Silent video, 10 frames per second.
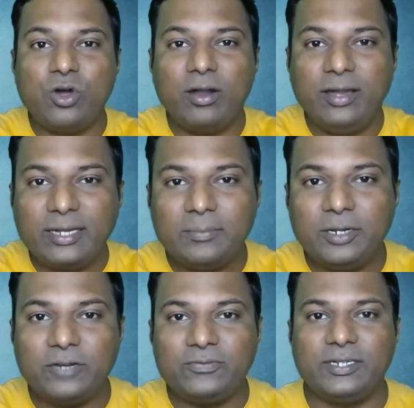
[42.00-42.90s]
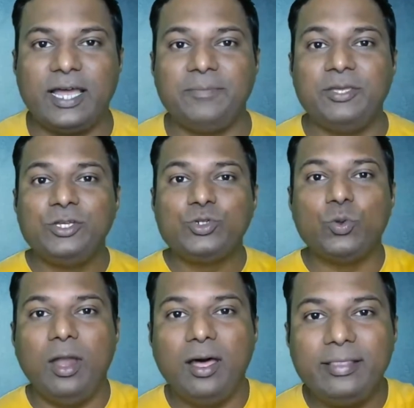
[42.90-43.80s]
little bit of time to
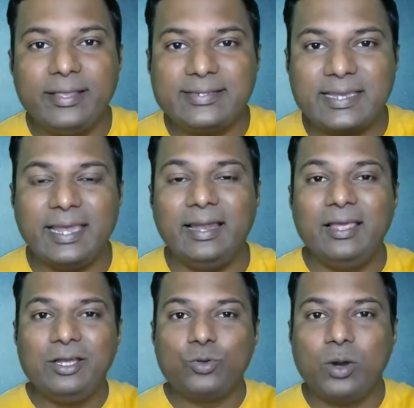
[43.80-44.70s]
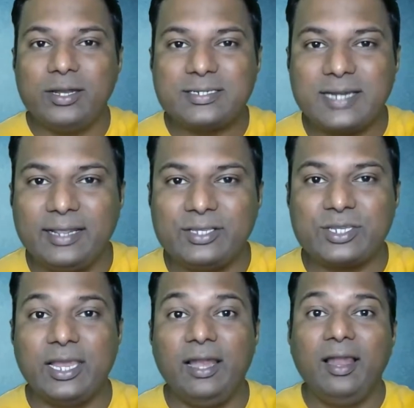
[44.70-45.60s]
learn the skill, to understand the
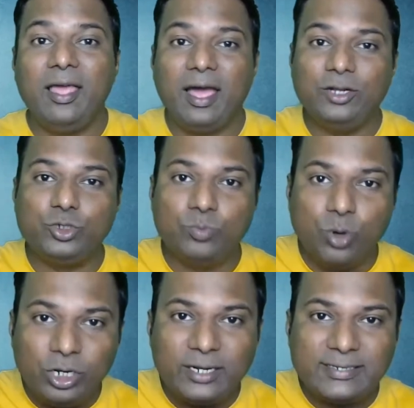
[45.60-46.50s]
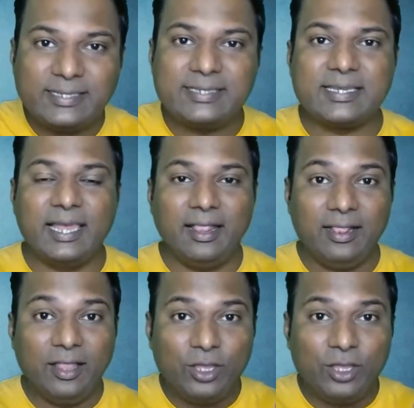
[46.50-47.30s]
skill, and to monetize this skill?